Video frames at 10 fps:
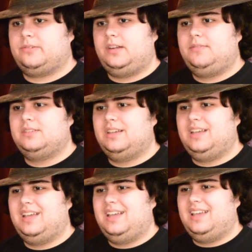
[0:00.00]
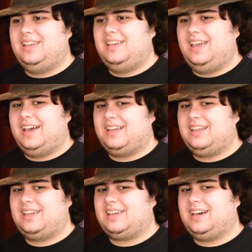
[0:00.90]
Reeves, yeah, I
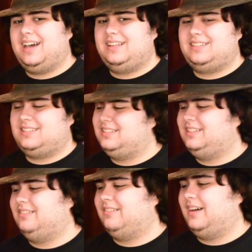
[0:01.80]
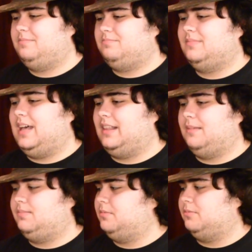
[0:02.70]
can kind of see why not a
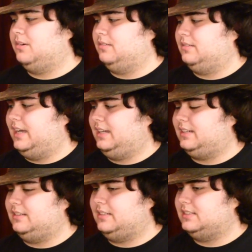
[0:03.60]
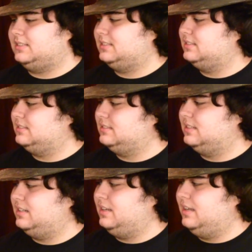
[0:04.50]
lot of people were liking this.
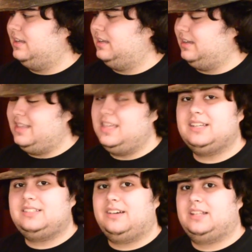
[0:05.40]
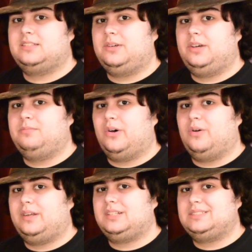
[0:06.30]
I think it still had some good
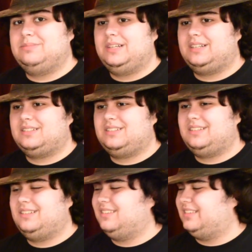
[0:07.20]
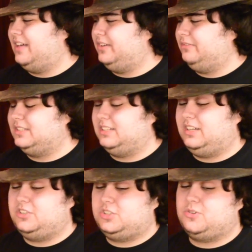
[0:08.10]
moments, but definitely wasn't
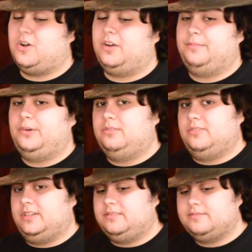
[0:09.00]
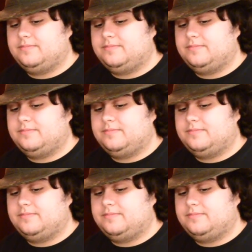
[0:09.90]
a strong movie.